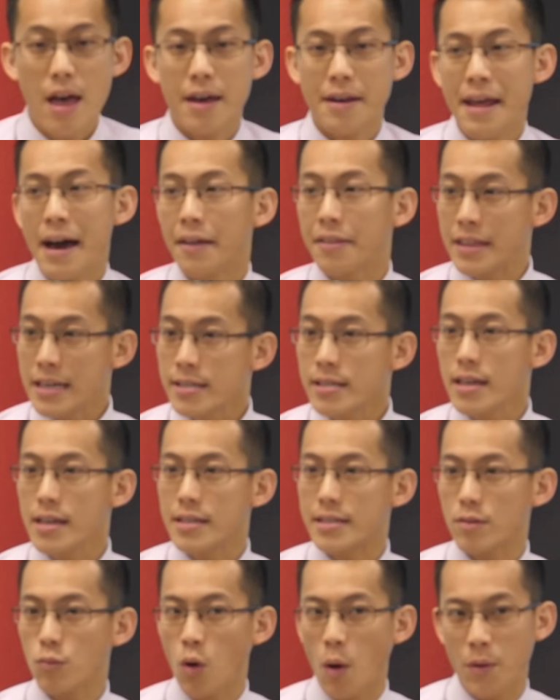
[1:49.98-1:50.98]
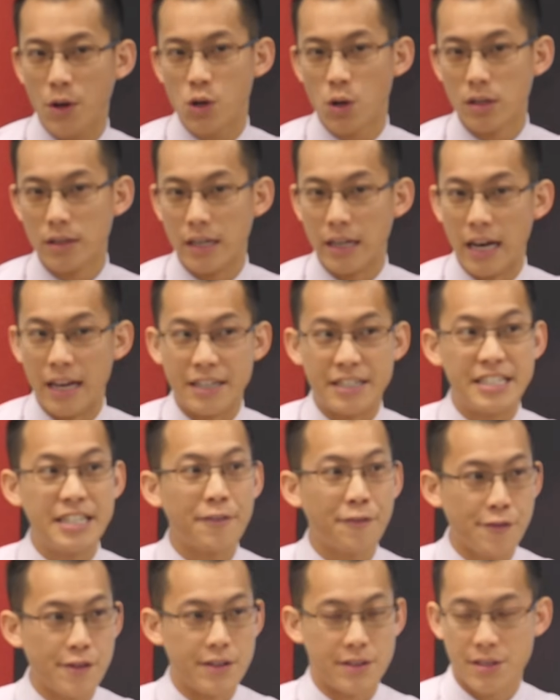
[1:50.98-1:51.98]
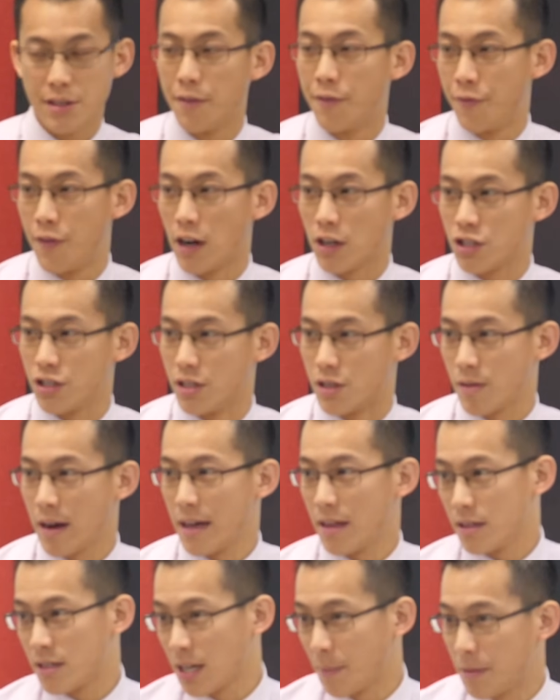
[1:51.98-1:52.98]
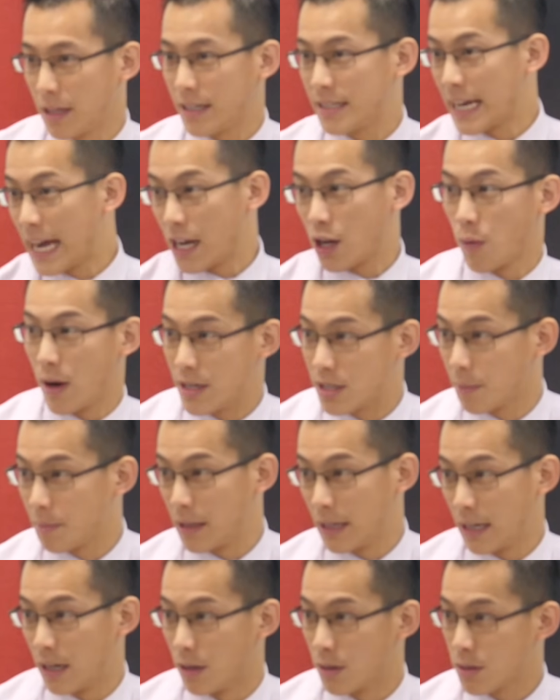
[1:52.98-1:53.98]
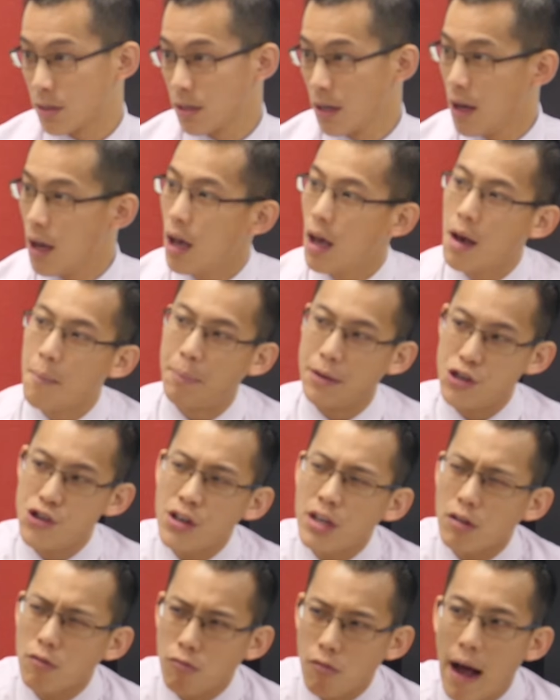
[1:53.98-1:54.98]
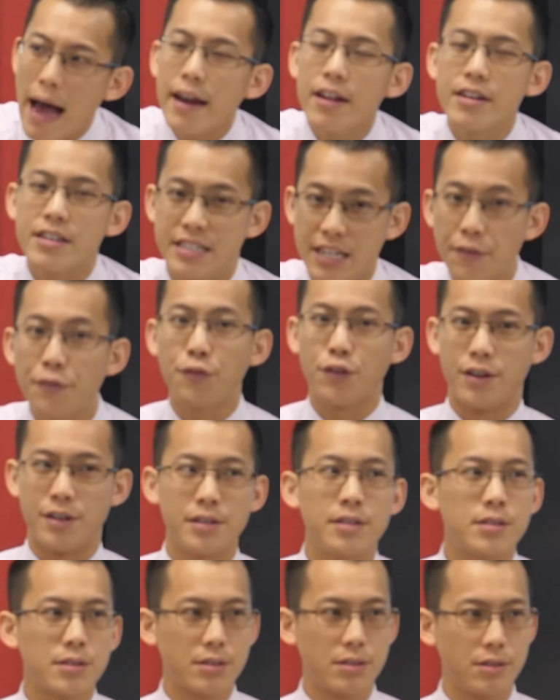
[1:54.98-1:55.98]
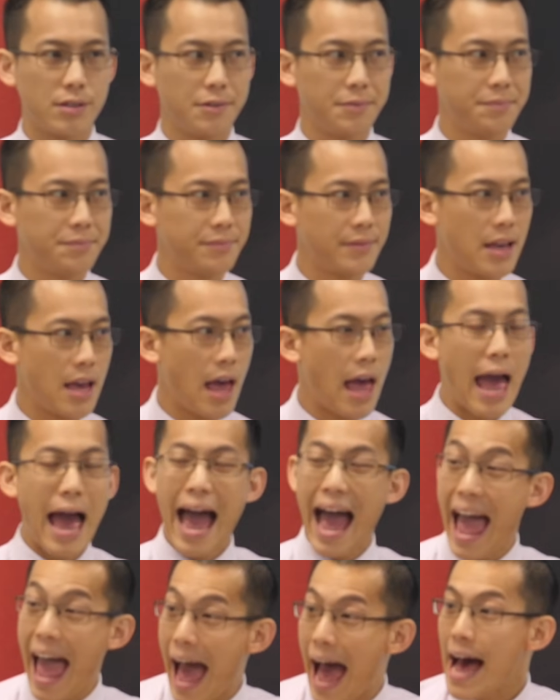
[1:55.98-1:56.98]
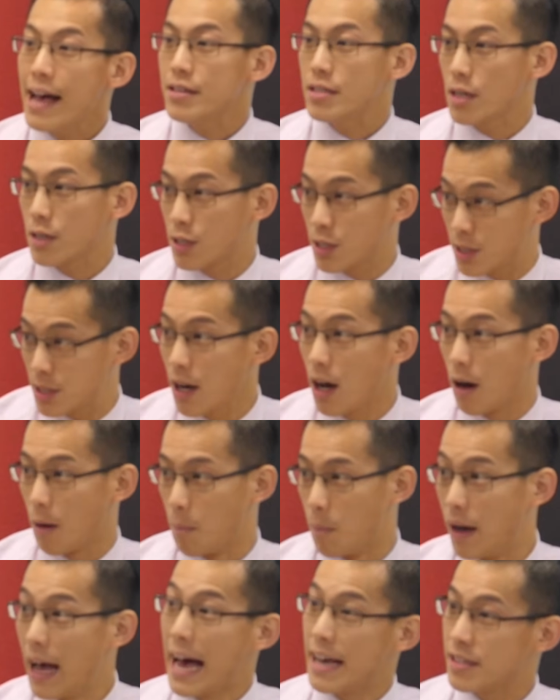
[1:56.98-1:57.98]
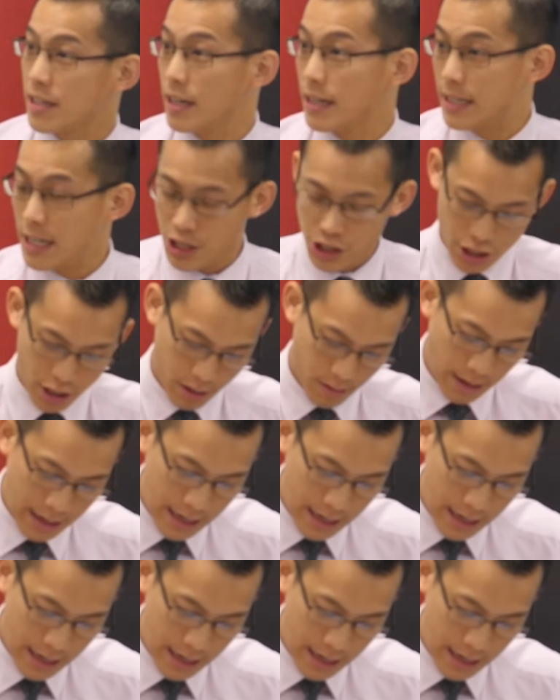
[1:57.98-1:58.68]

Now this is what we call a, a difference of functions, right? Something take away something else. But you can write a difference as a sum, as an addition.